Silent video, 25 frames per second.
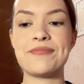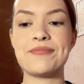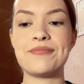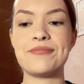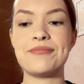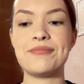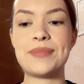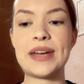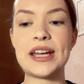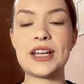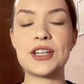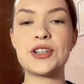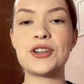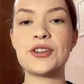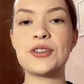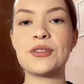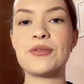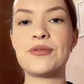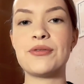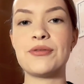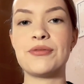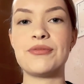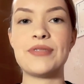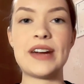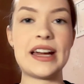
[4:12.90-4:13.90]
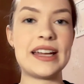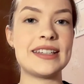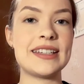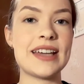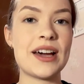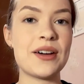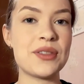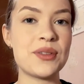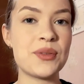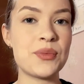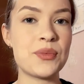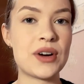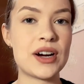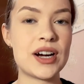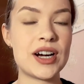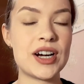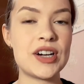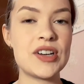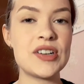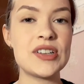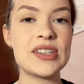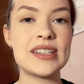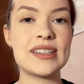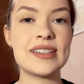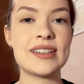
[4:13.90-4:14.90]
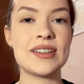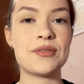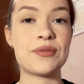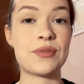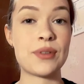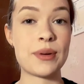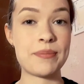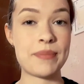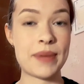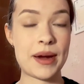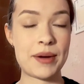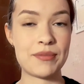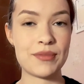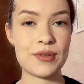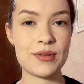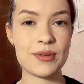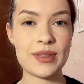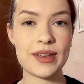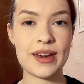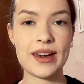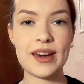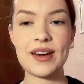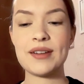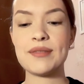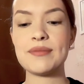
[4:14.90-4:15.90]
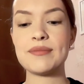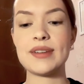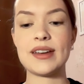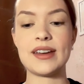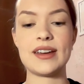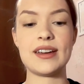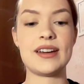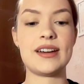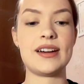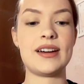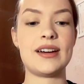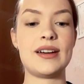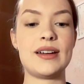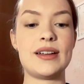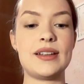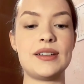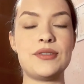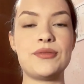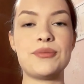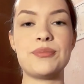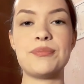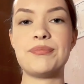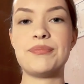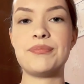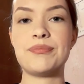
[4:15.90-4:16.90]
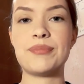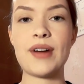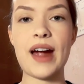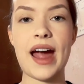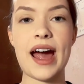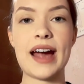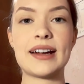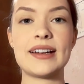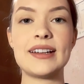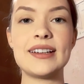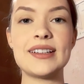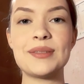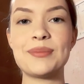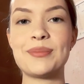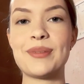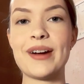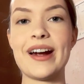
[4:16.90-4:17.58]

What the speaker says: make sure to write down the words, remember them, and practice.